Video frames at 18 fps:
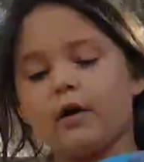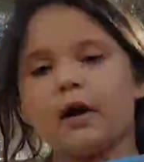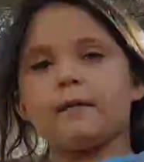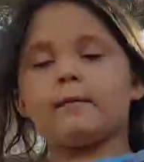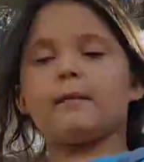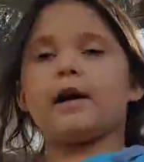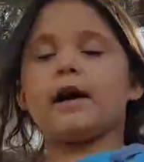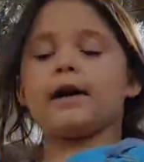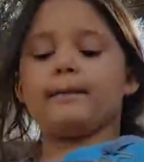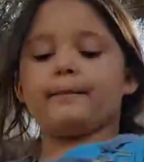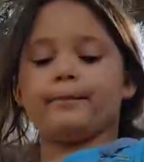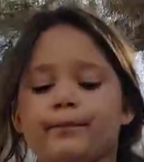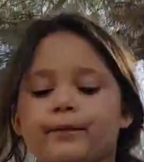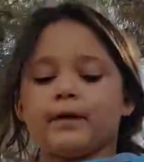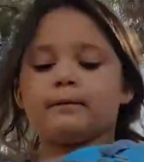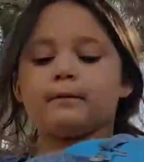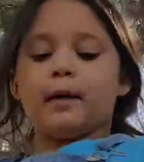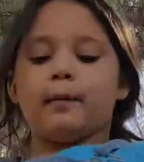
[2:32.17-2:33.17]
way my
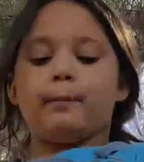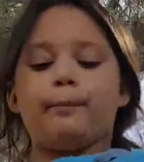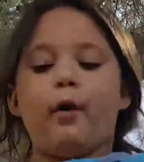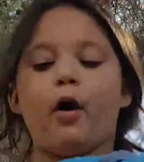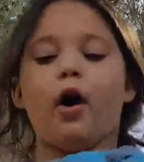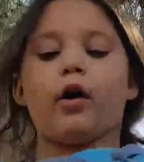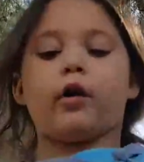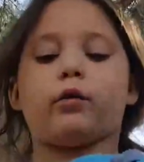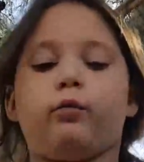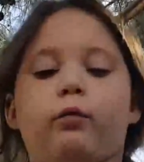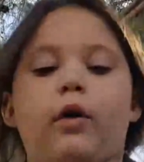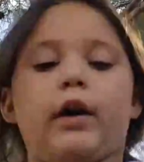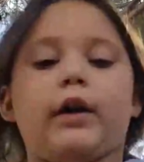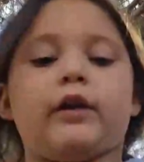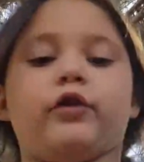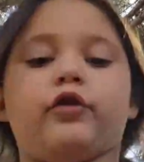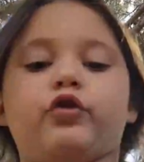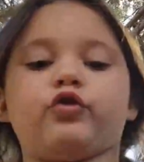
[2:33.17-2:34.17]
my boss
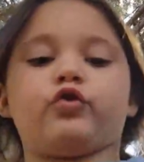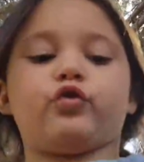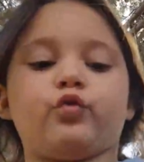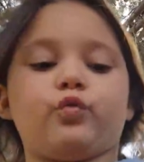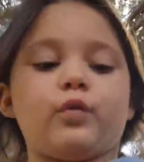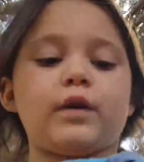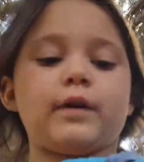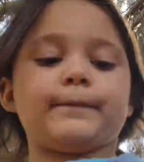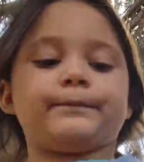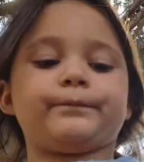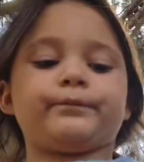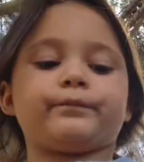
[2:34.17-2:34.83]
wanted to do it.